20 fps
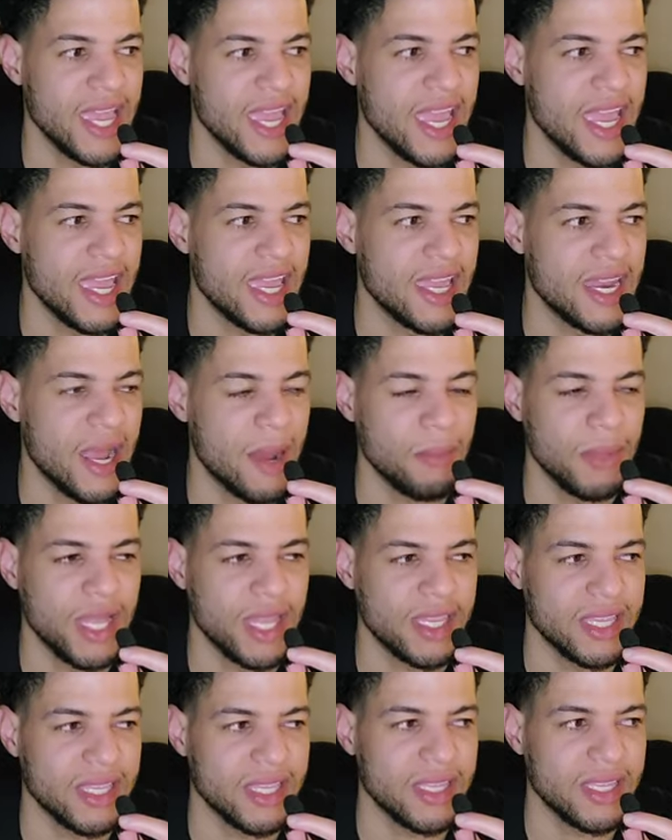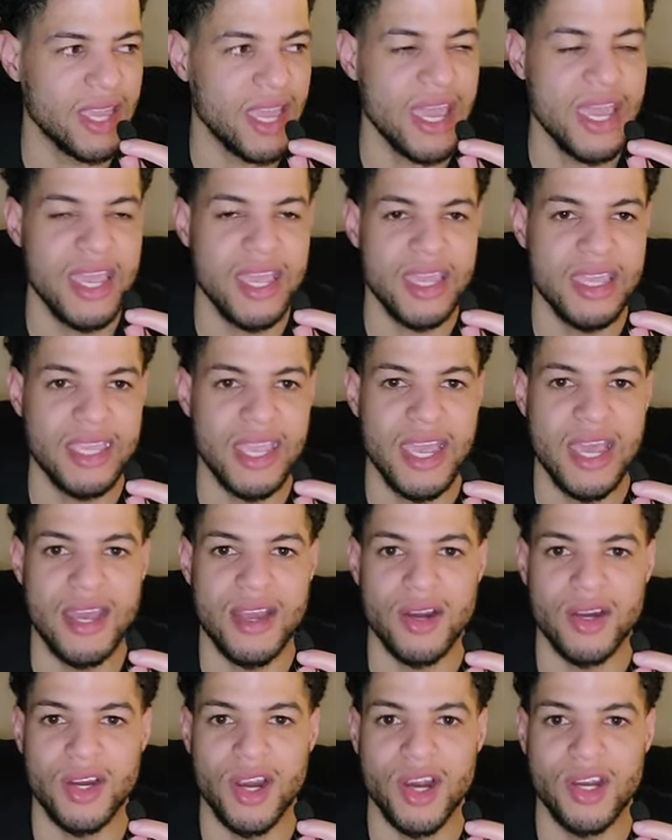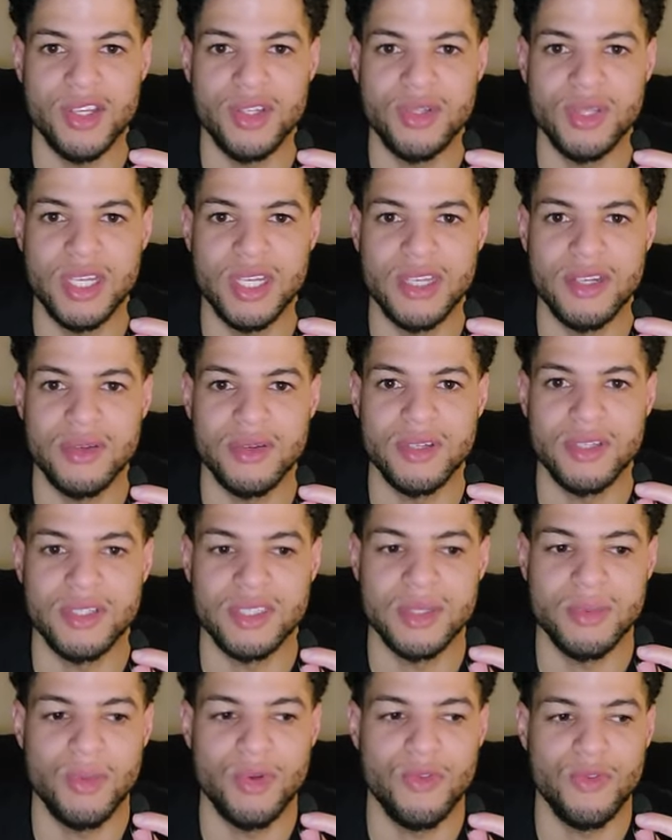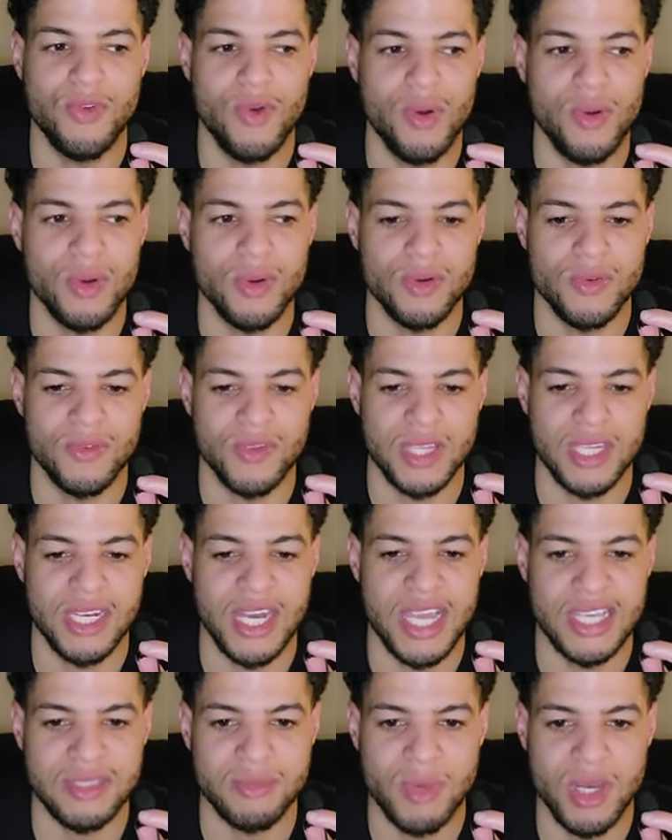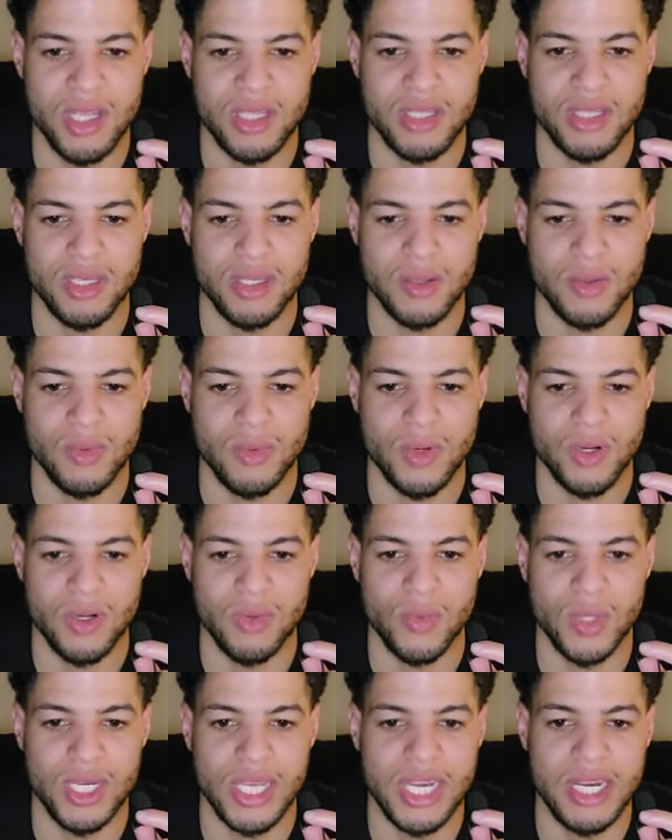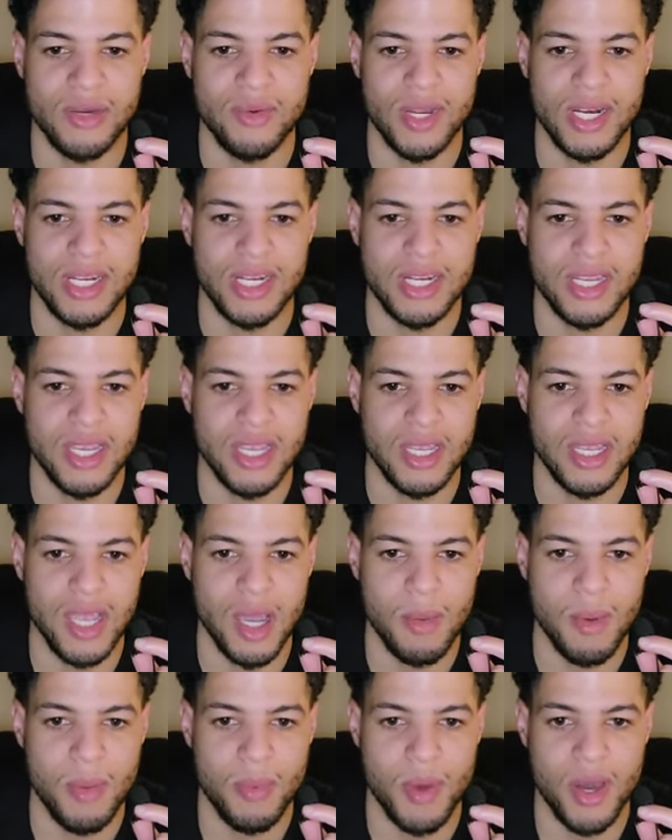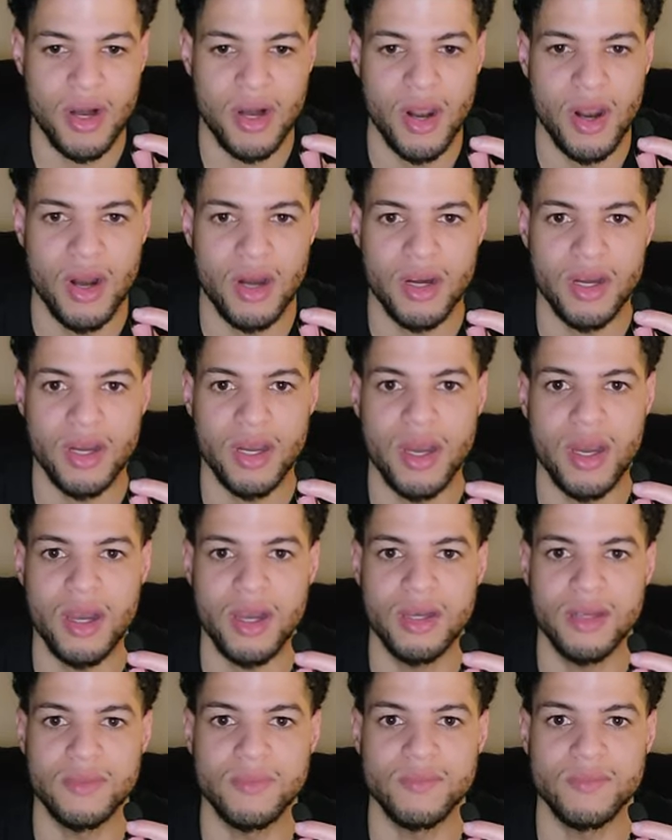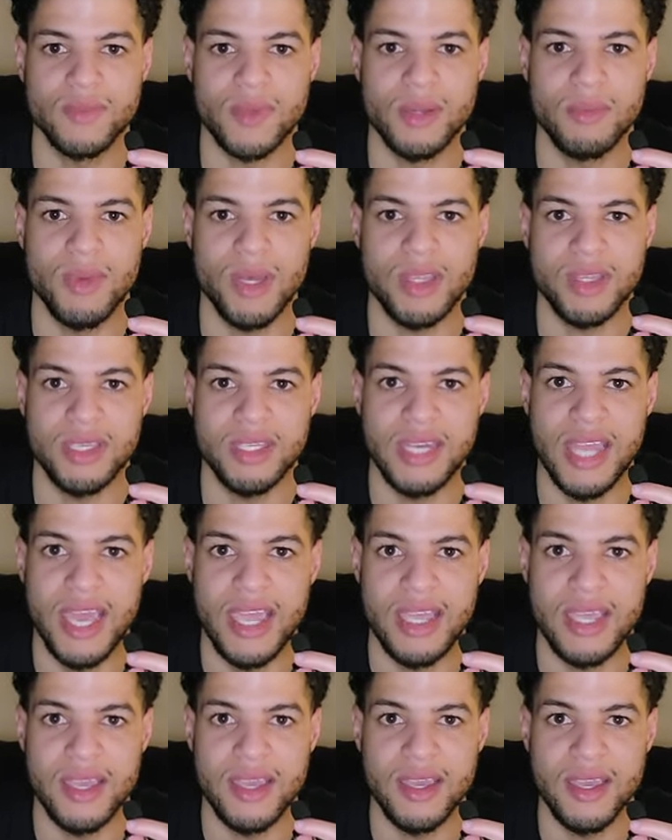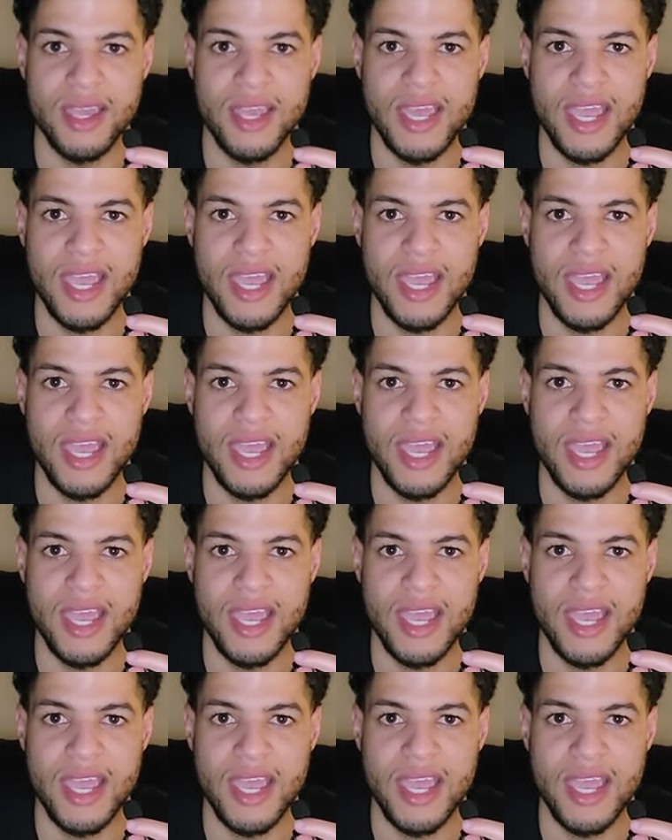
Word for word: and i'm like hey yeah are, are, you looking to move forward for the next month we're, we're getting ready to come up on our uh, monthly date.